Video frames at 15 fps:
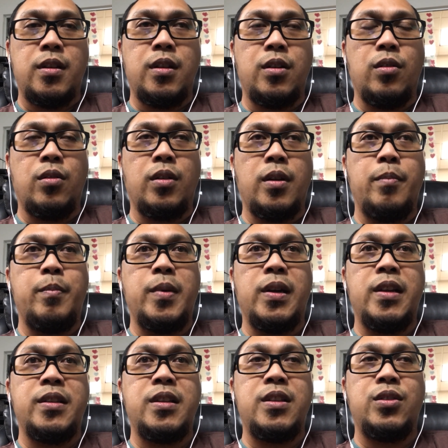you know,
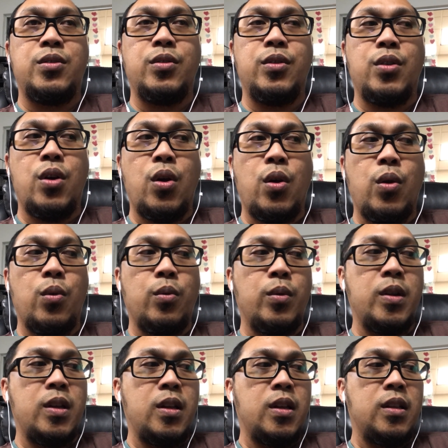ability to know
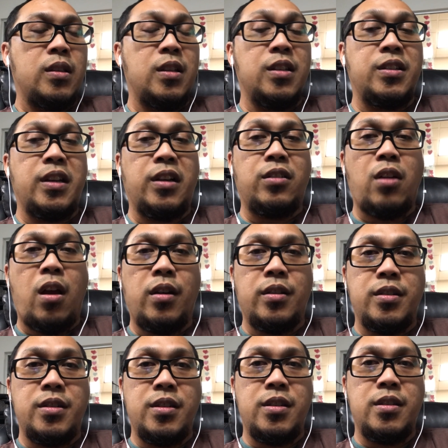the
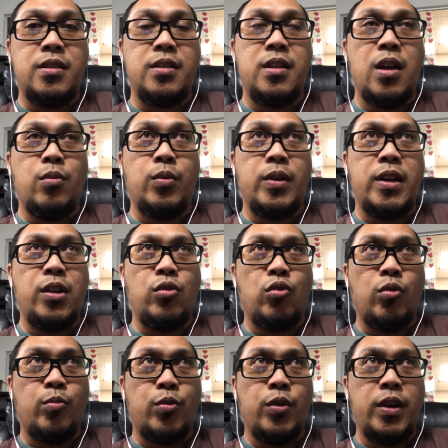technologies that we're
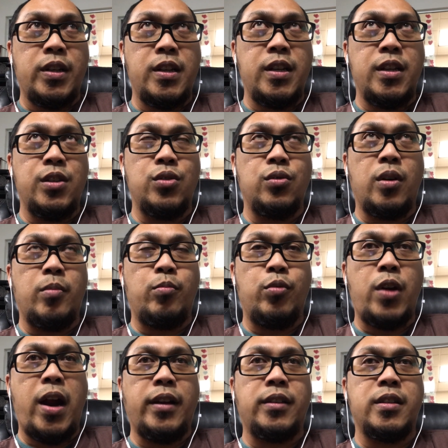incorporating into our
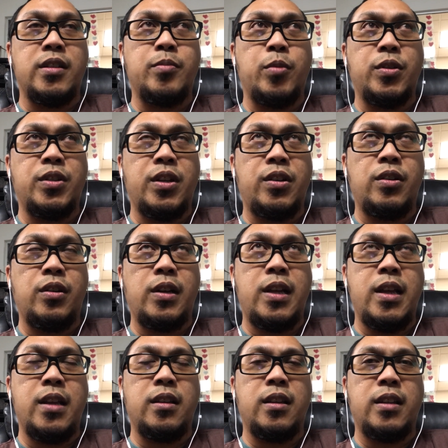practice,
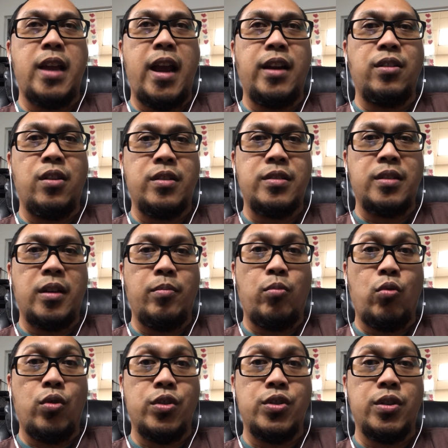particularly in the diagnostic
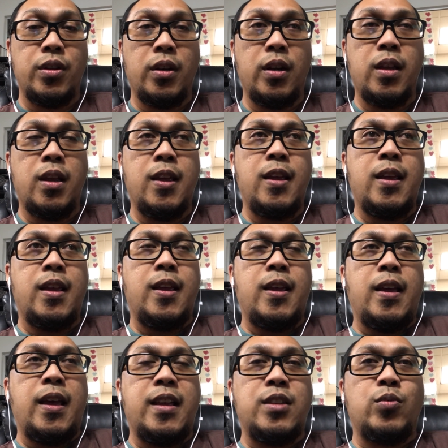portion,
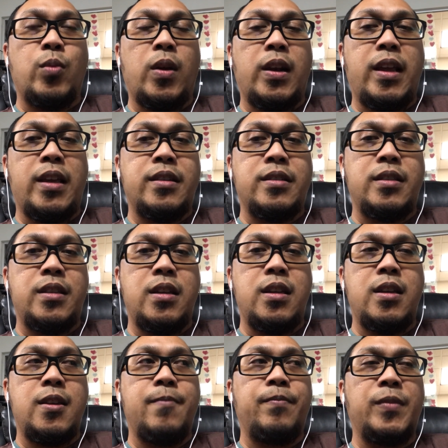as well as
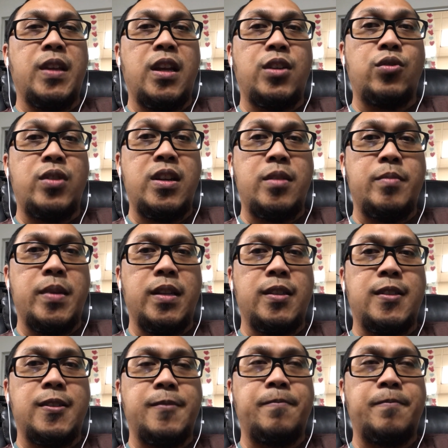the uh, treatment.